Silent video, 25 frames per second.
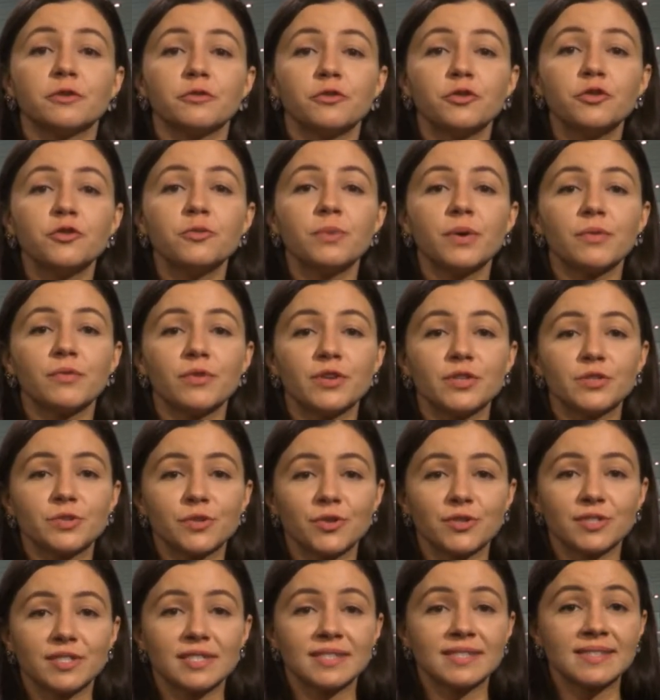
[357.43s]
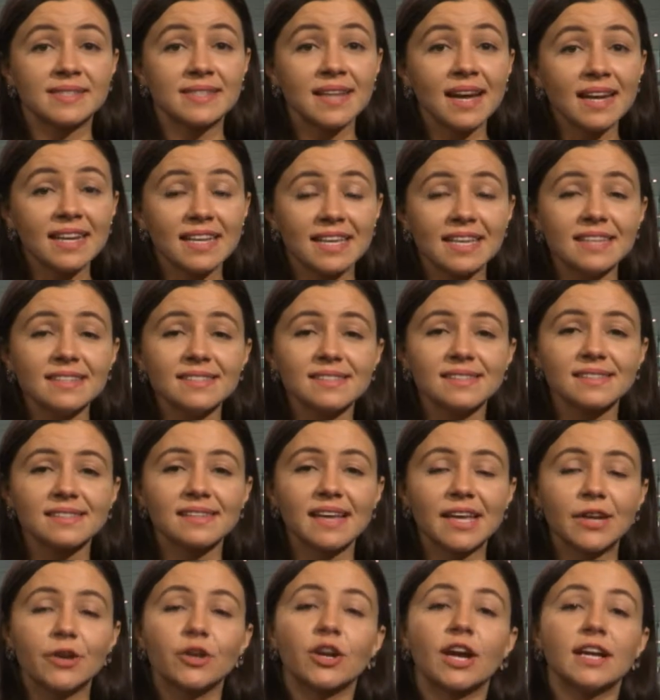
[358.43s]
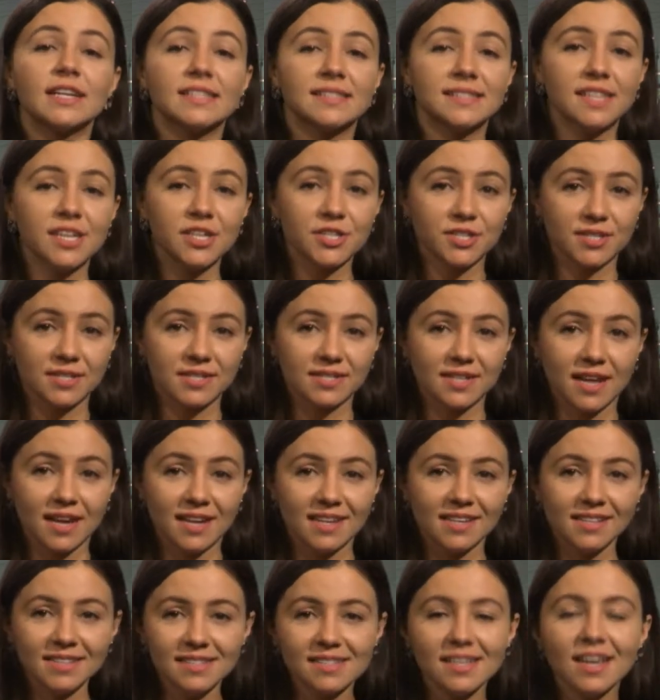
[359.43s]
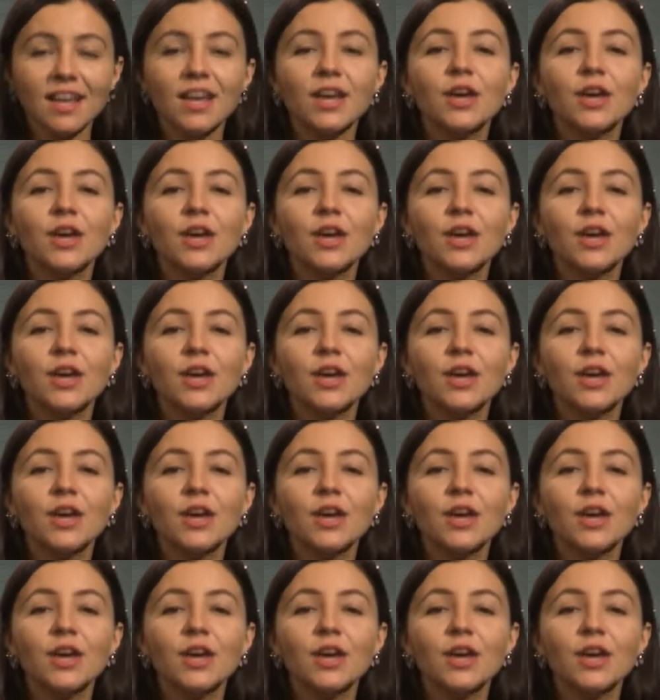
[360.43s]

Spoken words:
human resources studies and organization studies,